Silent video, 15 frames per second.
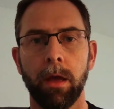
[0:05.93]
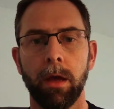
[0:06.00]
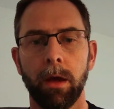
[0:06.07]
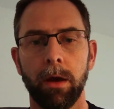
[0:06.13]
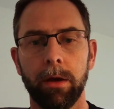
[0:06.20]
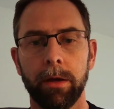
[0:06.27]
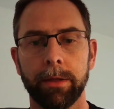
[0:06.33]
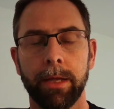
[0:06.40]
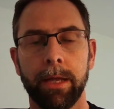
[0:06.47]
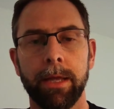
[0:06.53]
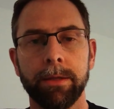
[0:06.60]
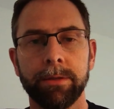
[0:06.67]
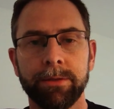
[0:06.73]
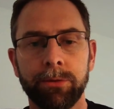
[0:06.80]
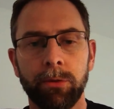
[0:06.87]
Hi,
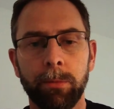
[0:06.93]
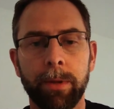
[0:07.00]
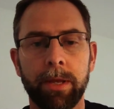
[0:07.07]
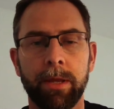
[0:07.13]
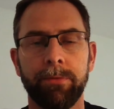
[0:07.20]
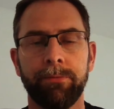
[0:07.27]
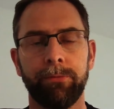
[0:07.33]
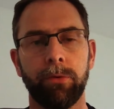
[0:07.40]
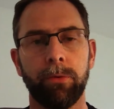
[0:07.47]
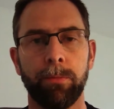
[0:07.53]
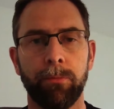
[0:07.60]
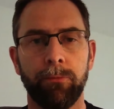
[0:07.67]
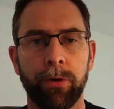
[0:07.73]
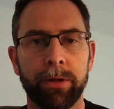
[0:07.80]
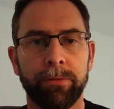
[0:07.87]
it's Tom here
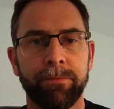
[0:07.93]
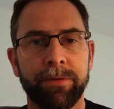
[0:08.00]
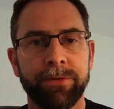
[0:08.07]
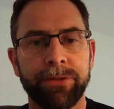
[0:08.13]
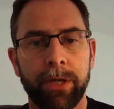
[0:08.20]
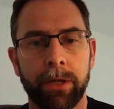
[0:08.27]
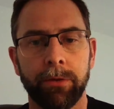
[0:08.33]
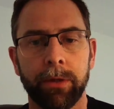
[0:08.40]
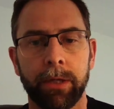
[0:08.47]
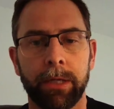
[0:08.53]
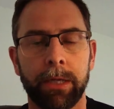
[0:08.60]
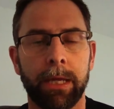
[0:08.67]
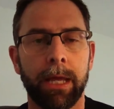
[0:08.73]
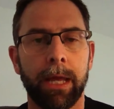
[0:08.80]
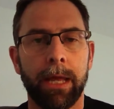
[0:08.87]
from Running Physio.
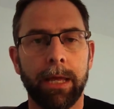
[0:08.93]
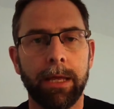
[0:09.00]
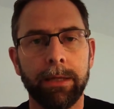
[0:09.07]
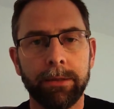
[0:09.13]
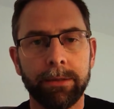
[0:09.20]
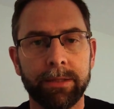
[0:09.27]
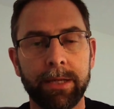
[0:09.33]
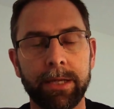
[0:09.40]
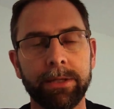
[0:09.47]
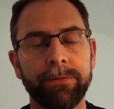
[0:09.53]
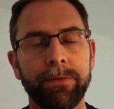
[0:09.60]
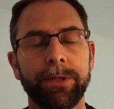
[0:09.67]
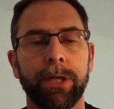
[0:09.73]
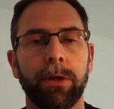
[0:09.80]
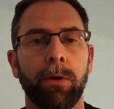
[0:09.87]
In today's
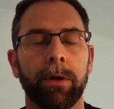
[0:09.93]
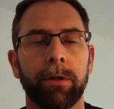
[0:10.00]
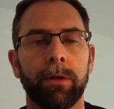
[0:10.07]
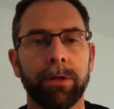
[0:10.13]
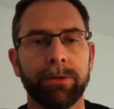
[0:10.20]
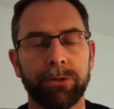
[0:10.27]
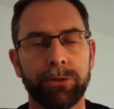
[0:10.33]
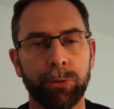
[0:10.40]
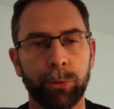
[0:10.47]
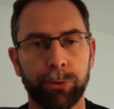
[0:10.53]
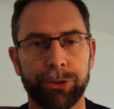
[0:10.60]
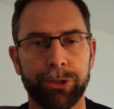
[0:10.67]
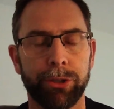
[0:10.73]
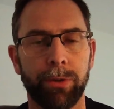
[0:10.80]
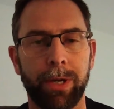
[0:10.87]
video, I'd like to
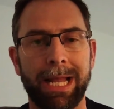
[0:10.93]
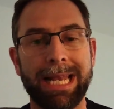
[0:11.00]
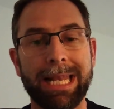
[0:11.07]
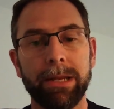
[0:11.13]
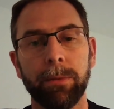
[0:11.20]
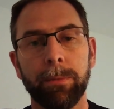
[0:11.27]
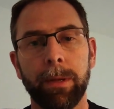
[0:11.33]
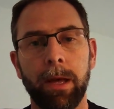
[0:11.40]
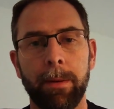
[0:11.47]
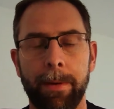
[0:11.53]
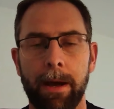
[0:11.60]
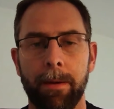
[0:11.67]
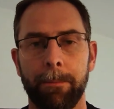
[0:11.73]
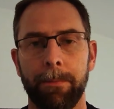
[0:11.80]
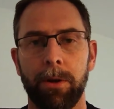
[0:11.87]
talk to you a little bit
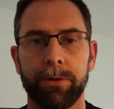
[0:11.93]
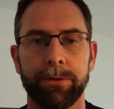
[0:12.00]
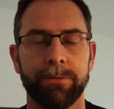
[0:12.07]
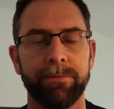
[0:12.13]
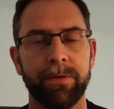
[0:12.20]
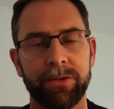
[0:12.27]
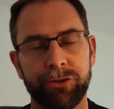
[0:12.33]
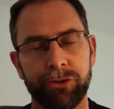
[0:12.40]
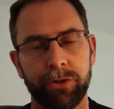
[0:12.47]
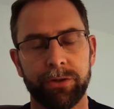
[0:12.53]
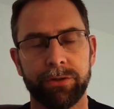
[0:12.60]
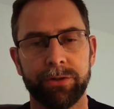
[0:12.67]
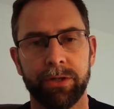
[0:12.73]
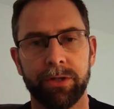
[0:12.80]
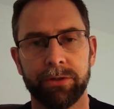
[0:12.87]
about plantar
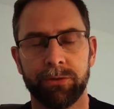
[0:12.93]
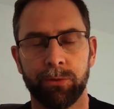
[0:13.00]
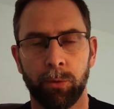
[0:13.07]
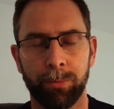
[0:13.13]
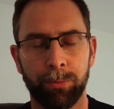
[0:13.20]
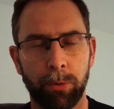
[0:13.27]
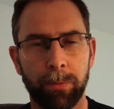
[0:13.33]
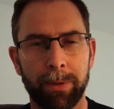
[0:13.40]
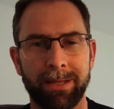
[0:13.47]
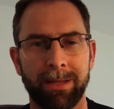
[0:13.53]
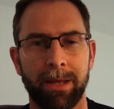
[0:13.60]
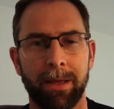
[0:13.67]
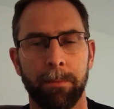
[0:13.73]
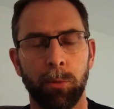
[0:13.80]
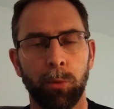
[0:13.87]
fasciitis, or probably
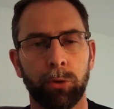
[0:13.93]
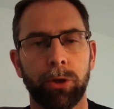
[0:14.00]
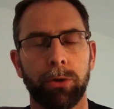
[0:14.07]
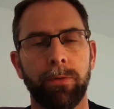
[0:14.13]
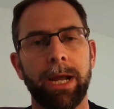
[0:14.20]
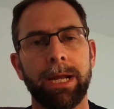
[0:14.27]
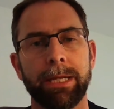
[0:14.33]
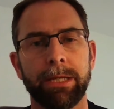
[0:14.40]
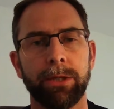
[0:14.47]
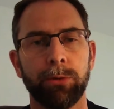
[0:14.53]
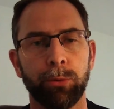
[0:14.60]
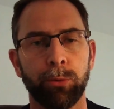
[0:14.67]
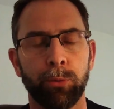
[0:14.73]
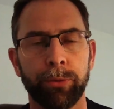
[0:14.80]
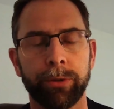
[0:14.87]
more correctly
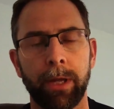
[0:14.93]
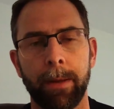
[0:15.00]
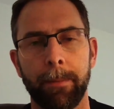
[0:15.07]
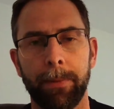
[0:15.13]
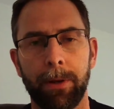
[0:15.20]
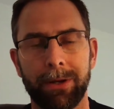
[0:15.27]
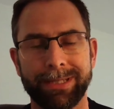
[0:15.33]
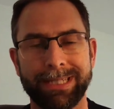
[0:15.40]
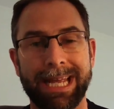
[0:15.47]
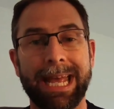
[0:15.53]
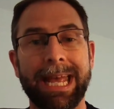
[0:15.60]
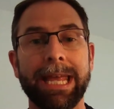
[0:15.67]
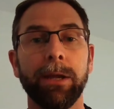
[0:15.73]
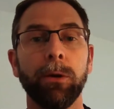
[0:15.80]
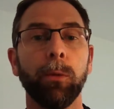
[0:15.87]
called plantar
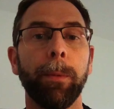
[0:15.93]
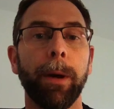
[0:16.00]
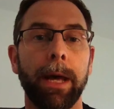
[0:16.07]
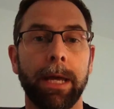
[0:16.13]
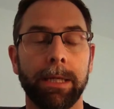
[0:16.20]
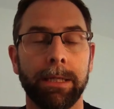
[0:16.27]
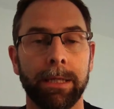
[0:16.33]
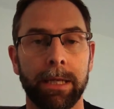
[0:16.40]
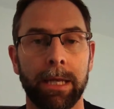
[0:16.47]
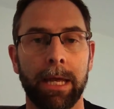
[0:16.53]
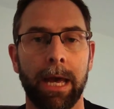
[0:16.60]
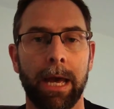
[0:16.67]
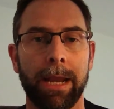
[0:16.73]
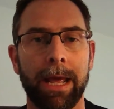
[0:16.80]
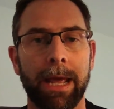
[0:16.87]
heel pain,
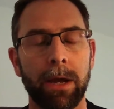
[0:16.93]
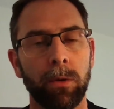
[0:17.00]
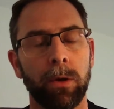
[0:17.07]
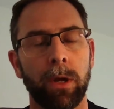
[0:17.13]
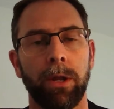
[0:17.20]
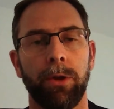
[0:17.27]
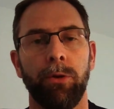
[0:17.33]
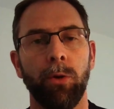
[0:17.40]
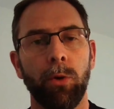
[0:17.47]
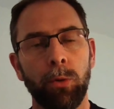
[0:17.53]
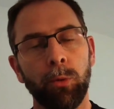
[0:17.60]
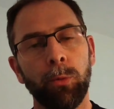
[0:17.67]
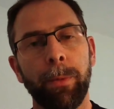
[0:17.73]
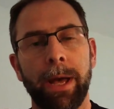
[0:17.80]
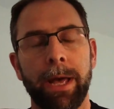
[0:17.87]
and how not
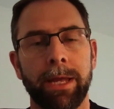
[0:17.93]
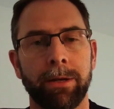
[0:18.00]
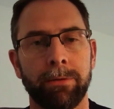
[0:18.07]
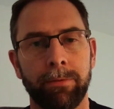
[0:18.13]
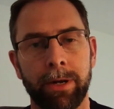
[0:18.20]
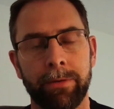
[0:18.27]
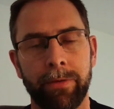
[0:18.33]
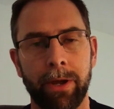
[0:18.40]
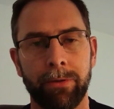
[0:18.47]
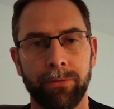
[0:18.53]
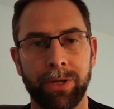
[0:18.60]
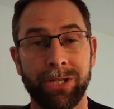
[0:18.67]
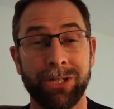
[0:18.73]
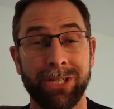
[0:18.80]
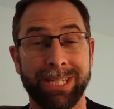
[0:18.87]
all pain around that
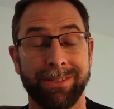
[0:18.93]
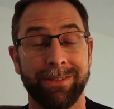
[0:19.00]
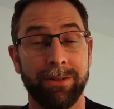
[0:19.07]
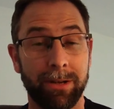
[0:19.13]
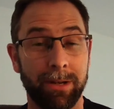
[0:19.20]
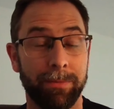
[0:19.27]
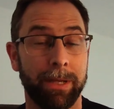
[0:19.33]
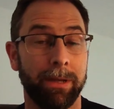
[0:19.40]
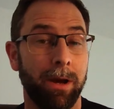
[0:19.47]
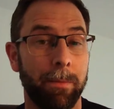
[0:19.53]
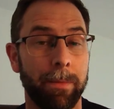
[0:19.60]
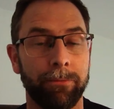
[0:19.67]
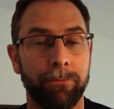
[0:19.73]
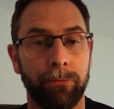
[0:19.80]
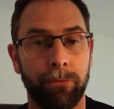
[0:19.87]
region is going to be
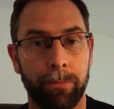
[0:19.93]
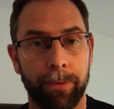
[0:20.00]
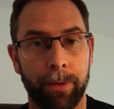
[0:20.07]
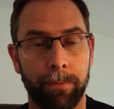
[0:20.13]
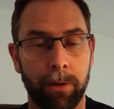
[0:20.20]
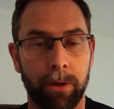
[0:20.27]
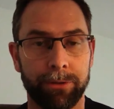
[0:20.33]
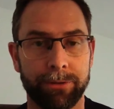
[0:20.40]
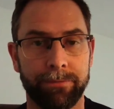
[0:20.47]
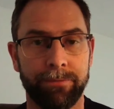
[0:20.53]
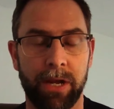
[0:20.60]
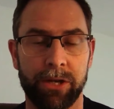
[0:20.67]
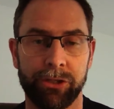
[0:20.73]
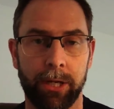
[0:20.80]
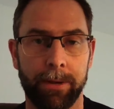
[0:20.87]
coming from the plantar
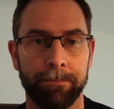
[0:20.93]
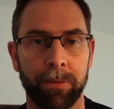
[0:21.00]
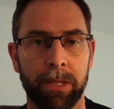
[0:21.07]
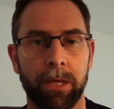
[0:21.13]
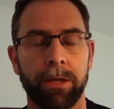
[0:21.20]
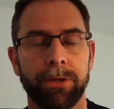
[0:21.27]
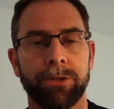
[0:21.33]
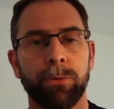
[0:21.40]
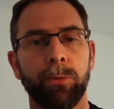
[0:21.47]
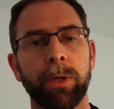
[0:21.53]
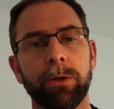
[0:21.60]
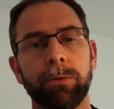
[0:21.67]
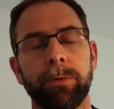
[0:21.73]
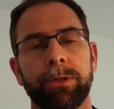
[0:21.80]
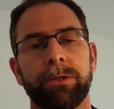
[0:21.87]
fascia. So
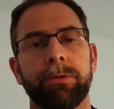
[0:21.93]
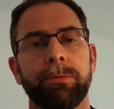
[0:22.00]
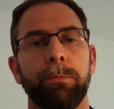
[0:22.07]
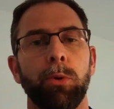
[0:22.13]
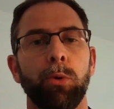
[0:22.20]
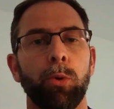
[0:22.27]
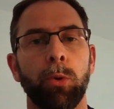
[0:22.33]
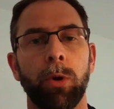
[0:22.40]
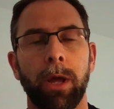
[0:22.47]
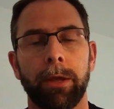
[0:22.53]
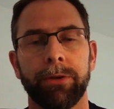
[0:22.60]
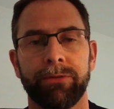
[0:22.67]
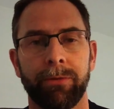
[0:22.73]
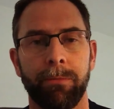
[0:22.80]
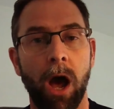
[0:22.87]
we're going to explore
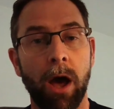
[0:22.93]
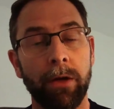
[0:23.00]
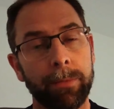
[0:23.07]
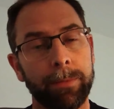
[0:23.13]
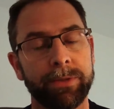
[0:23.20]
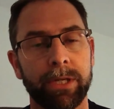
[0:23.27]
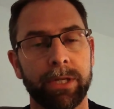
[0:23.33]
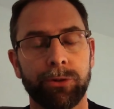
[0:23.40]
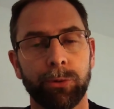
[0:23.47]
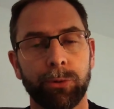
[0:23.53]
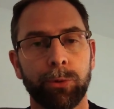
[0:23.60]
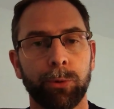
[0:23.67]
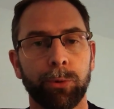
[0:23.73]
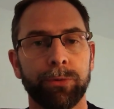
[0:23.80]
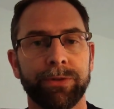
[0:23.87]
some other potential
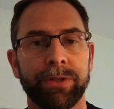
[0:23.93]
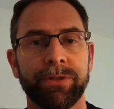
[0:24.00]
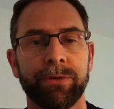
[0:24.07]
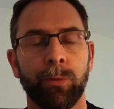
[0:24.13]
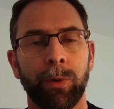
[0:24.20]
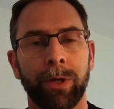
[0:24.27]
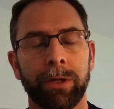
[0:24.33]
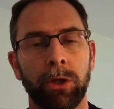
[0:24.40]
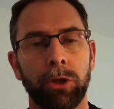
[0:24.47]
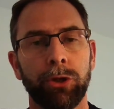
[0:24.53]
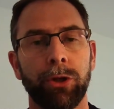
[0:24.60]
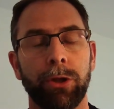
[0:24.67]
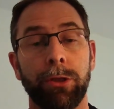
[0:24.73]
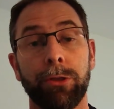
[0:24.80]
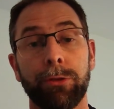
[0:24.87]
causes, and we're going to
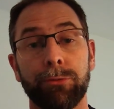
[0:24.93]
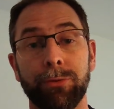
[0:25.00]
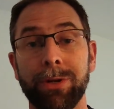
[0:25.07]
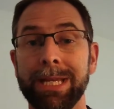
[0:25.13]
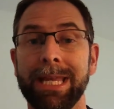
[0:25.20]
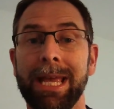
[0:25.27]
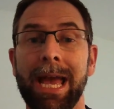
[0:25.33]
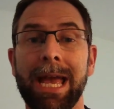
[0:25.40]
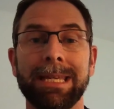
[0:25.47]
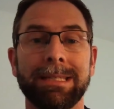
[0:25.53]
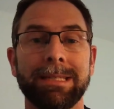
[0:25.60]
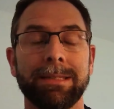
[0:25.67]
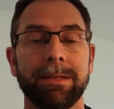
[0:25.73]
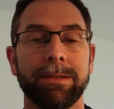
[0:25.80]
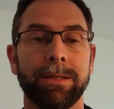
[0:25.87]
look at 3
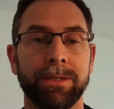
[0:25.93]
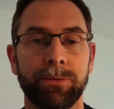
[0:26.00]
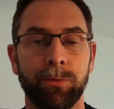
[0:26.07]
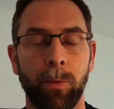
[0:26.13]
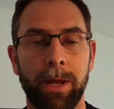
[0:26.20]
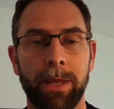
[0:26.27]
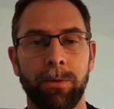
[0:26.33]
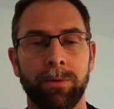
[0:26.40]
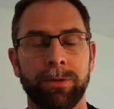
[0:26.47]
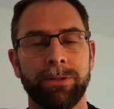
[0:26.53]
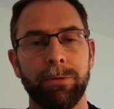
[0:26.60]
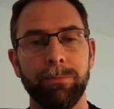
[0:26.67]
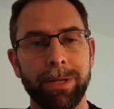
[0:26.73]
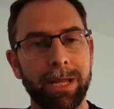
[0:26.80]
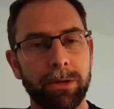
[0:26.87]
case studies where there was
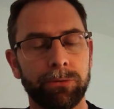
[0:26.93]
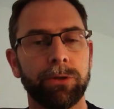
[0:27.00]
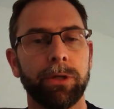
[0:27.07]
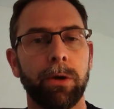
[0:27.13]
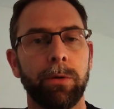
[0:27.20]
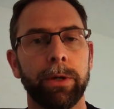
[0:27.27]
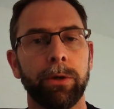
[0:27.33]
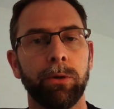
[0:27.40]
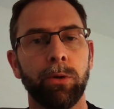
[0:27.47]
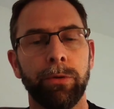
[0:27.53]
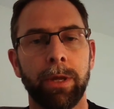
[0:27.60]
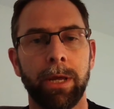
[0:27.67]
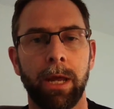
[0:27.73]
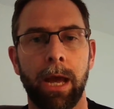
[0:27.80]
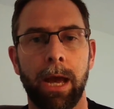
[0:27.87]
something else going
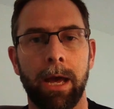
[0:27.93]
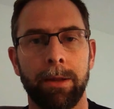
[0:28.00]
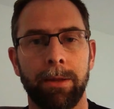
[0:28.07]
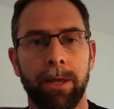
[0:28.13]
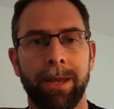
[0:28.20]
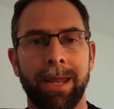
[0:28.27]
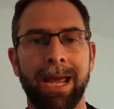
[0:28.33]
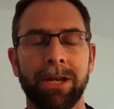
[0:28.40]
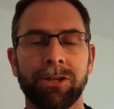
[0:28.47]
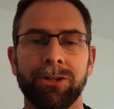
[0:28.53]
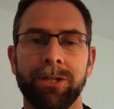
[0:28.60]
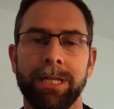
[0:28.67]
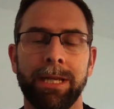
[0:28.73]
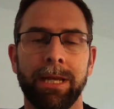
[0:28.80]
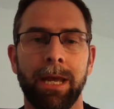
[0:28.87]
on and
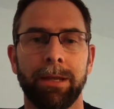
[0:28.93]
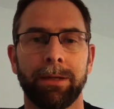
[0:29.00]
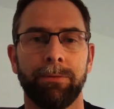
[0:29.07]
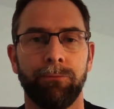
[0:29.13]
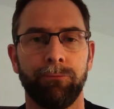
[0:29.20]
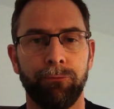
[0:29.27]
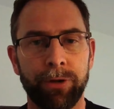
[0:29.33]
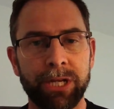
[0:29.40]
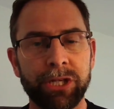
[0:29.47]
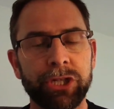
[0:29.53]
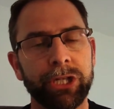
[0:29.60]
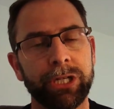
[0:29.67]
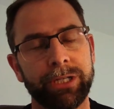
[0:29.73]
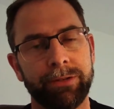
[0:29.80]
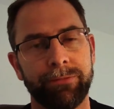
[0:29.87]
actually
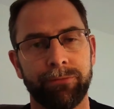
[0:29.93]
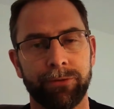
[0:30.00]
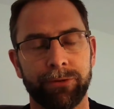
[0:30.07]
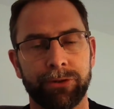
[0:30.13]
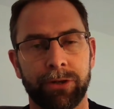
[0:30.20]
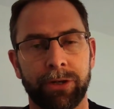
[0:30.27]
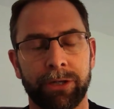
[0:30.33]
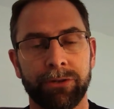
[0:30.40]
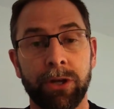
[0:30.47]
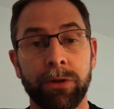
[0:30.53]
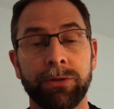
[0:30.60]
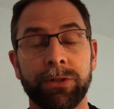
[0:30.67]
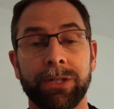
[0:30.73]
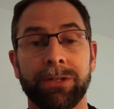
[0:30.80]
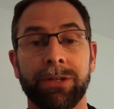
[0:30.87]
reaching a different
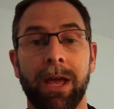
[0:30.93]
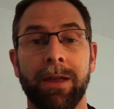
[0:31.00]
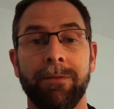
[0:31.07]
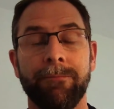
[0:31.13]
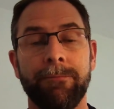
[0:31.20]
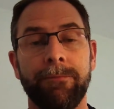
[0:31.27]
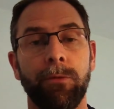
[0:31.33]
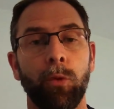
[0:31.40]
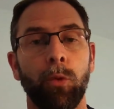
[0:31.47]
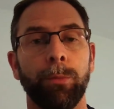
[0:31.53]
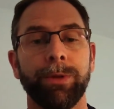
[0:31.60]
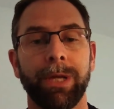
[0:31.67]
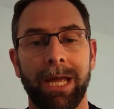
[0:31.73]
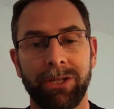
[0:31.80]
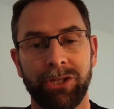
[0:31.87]
diagnosis
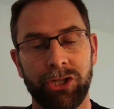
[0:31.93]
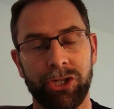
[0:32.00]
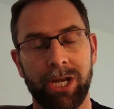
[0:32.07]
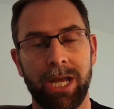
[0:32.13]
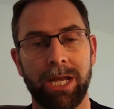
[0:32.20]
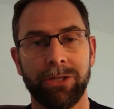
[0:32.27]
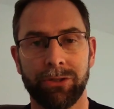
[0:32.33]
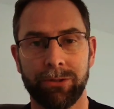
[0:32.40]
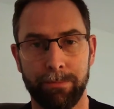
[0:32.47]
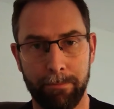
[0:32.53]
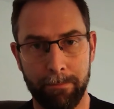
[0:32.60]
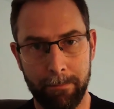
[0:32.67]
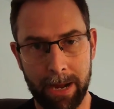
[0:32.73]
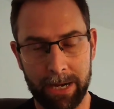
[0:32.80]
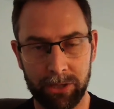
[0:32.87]
informed and changed
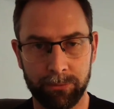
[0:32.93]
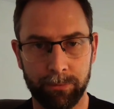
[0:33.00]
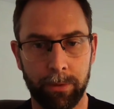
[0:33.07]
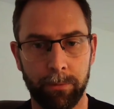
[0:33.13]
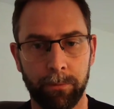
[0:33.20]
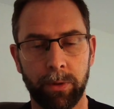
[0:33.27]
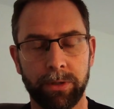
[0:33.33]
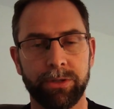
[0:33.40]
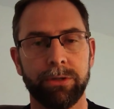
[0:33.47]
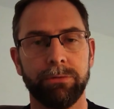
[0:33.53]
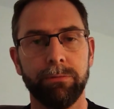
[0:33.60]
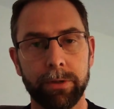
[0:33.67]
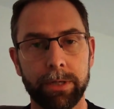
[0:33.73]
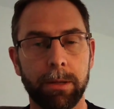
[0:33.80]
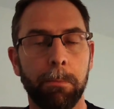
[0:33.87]
management, which
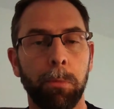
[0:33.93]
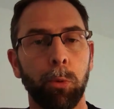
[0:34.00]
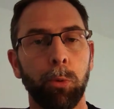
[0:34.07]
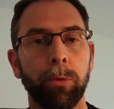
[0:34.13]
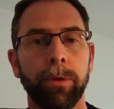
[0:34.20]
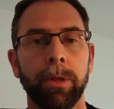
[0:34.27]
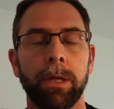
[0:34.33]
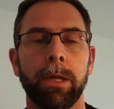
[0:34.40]
is really important